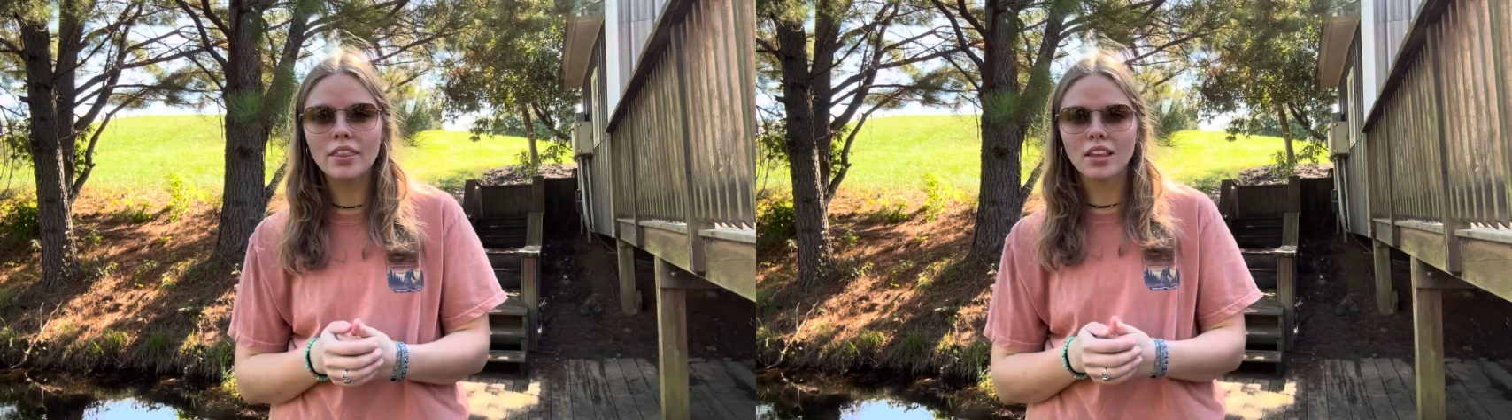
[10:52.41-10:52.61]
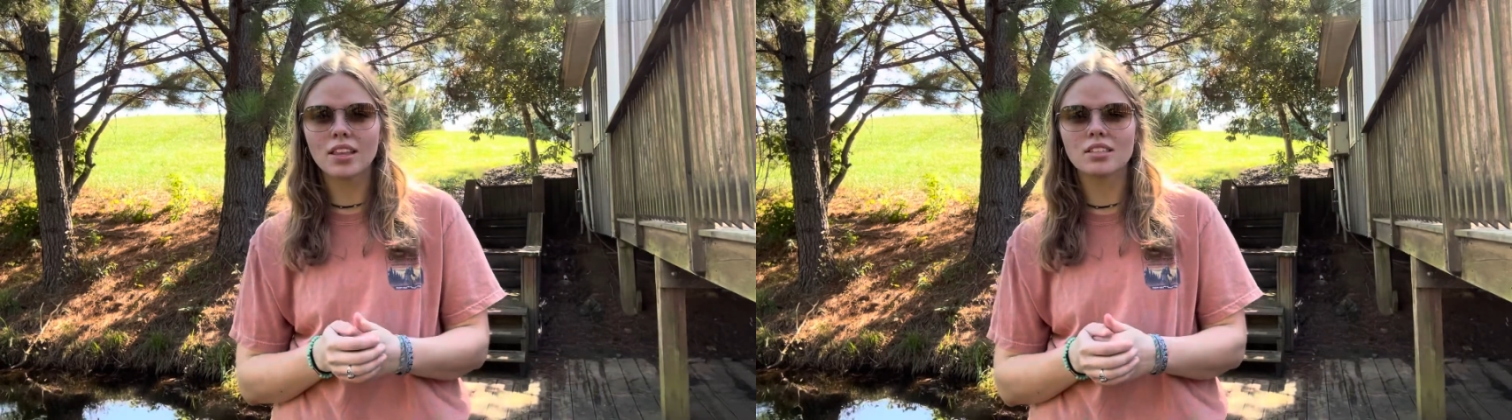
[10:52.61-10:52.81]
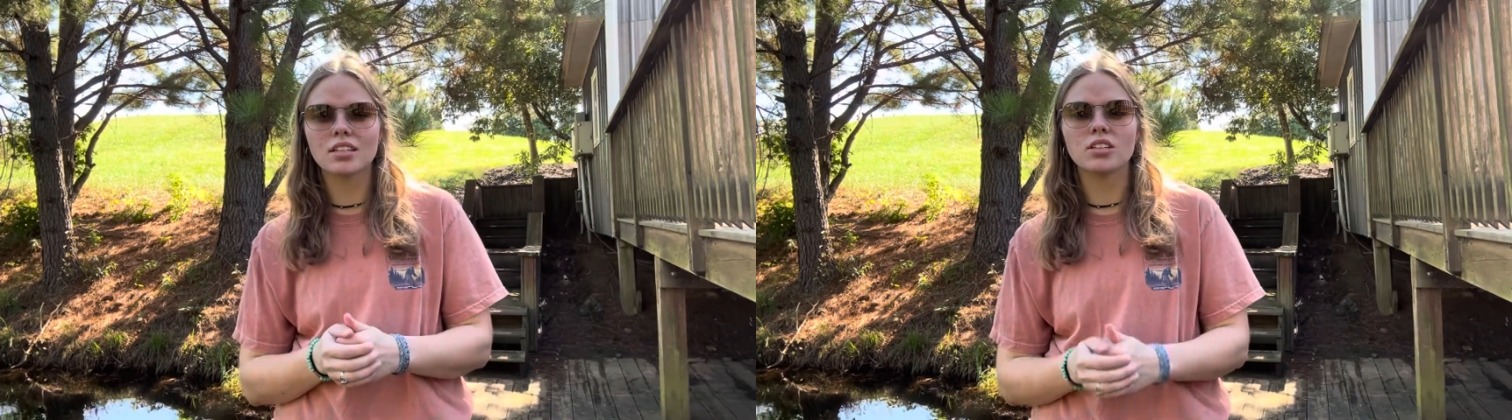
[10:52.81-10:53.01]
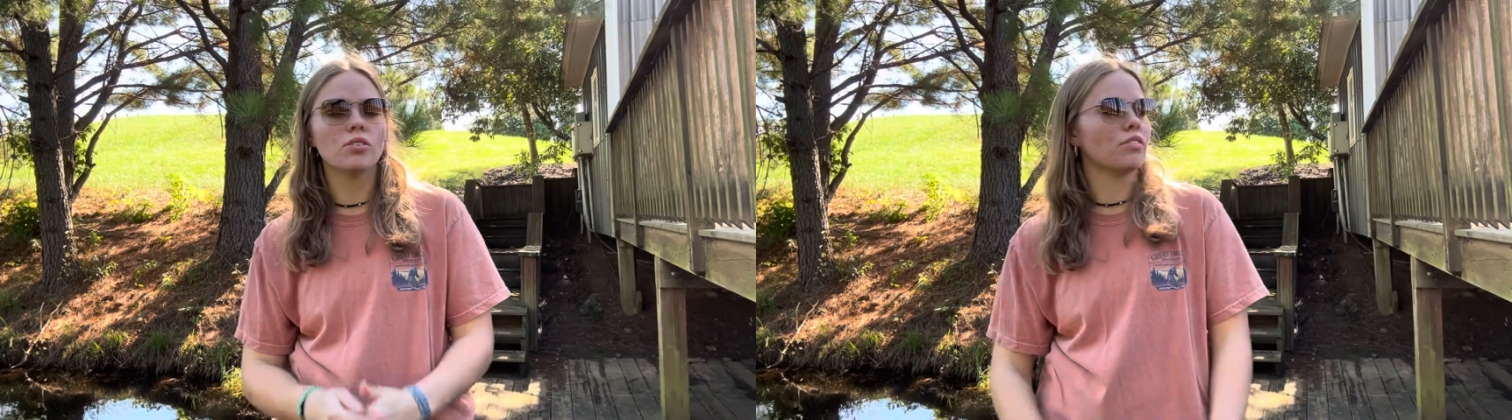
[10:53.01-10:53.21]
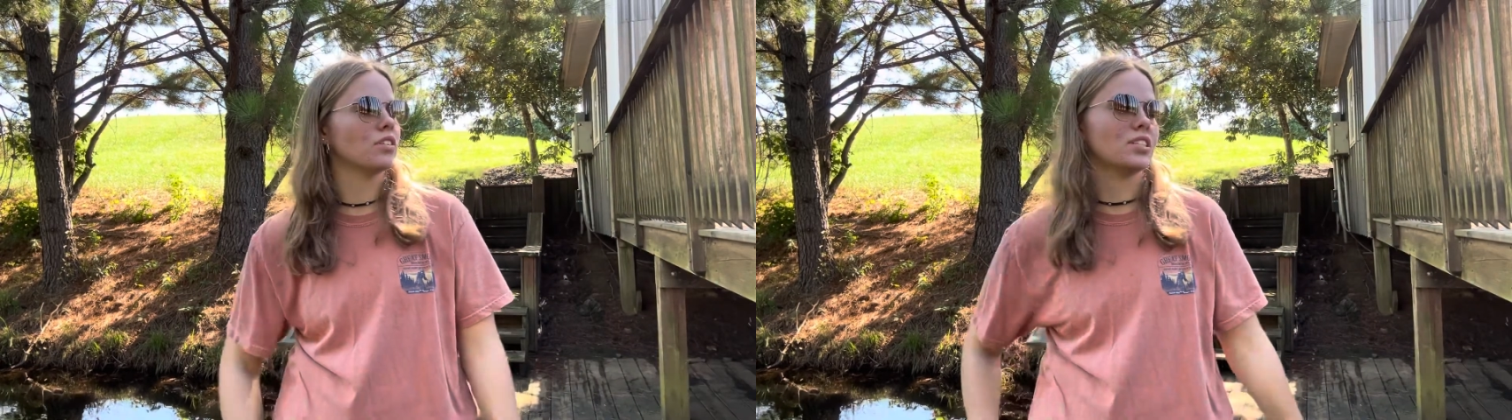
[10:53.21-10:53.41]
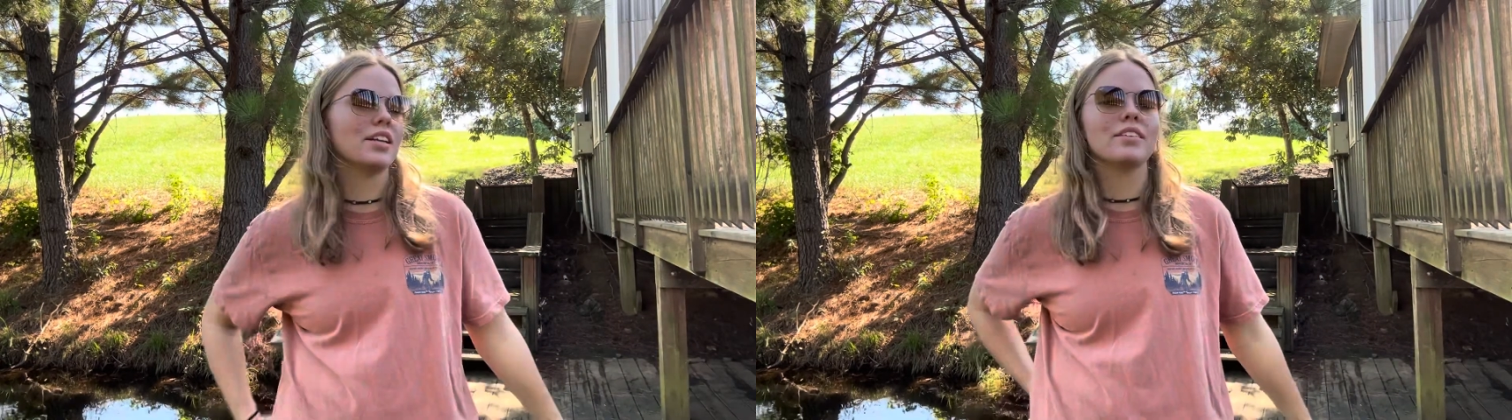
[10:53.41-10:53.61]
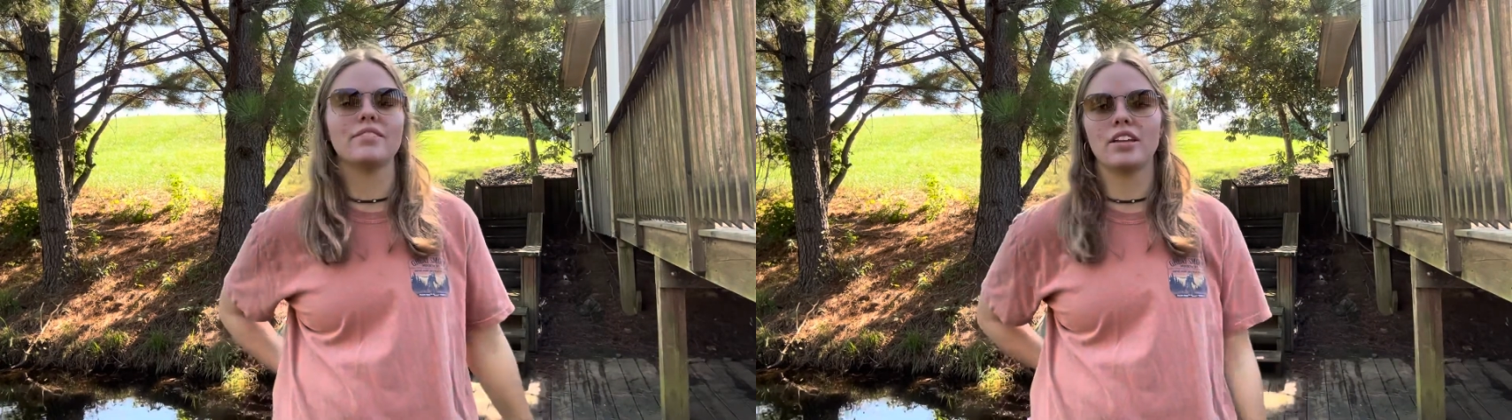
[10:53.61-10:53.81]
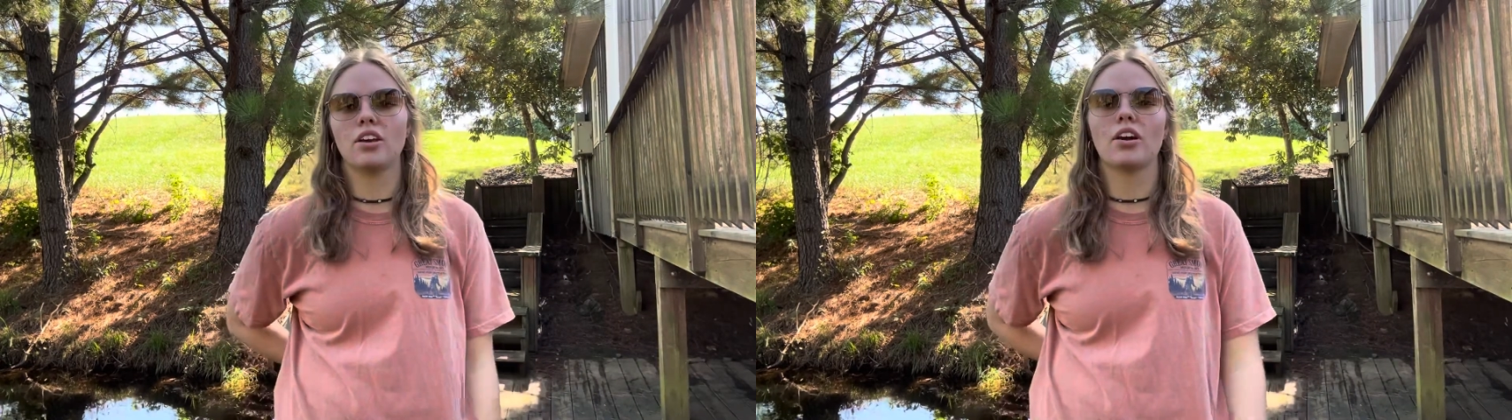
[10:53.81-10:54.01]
think that's gonna do it for today's video,